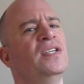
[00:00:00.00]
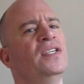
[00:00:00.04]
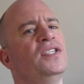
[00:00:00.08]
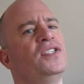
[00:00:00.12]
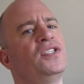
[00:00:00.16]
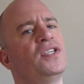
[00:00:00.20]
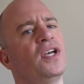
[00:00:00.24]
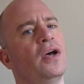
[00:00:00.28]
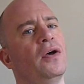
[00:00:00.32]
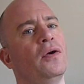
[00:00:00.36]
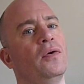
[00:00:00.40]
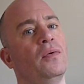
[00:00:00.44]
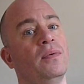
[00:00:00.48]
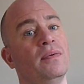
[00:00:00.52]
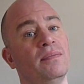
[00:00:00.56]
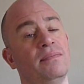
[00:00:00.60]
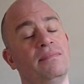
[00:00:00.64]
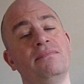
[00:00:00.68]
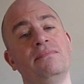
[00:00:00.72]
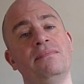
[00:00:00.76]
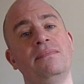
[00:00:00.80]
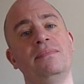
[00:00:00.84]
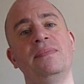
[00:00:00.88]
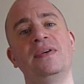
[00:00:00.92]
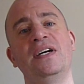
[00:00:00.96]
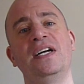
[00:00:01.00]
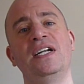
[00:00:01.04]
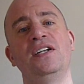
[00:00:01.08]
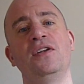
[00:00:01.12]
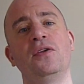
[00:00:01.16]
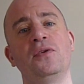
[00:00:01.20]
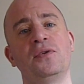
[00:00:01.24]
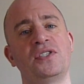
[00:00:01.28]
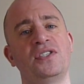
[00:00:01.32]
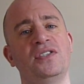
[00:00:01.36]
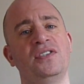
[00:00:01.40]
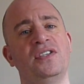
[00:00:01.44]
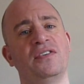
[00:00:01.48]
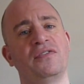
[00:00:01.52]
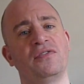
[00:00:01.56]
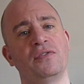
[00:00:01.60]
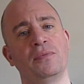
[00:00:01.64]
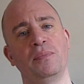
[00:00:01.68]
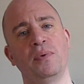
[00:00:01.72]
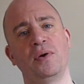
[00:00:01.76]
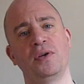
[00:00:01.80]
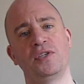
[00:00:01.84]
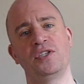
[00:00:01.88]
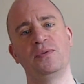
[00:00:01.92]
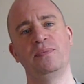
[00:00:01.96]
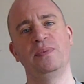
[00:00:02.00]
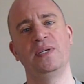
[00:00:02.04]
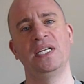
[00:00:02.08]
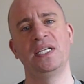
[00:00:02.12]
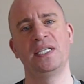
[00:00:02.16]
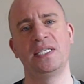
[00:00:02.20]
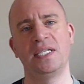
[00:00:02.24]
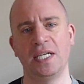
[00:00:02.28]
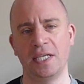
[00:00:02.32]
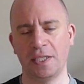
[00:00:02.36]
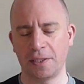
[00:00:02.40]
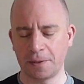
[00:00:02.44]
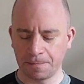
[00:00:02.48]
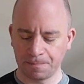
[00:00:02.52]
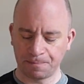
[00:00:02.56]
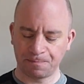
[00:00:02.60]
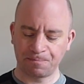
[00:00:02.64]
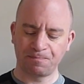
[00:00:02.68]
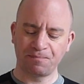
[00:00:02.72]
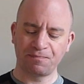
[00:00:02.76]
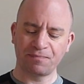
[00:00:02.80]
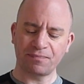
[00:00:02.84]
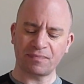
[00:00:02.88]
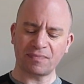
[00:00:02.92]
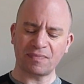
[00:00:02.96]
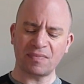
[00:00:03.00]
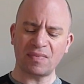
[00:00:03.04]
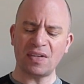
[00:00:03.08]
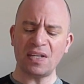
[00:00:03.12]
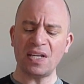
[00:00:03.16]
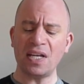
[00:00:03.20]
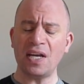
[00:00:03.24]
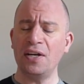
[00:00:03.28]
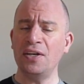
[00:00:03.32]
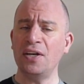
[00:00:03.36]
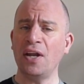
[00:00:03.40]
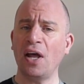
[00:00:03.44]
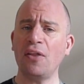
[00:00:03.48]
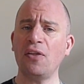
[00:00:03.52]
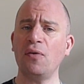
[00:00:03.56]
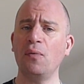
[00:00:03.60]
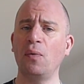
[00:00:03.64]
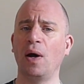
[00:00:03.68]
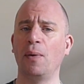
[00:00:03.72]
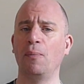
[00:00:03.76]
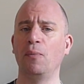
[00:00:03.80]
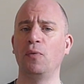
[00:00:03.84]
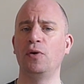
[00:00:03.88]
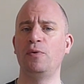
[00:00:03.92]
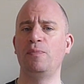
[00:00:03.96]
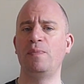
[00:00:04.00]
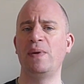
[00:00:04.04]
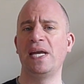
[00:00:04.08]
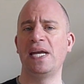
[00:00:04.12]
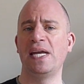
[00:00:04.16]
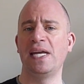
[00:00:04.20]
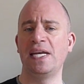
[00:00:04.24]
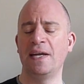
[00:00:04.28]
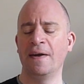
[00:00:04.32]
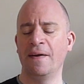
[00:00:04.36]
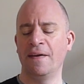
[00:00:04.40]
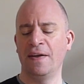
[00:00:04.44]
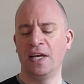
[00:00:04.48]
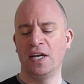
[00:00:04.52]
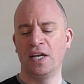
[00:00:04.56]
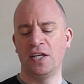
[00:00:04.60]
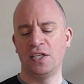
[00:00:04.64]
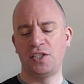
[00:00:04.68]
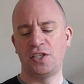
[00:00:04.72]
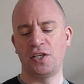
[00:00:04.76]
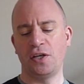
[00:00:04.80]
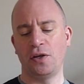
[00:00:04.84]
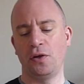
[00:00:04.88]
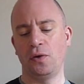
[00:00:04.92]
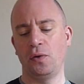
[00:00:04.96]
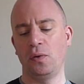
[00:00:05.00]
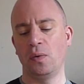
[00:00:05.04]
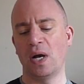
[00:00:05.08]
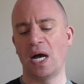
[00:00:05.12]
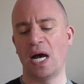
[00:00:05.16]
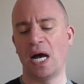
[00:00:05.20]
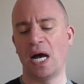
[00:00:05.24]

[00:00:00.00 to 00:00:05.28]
So lots of different possibilities. Another one would be to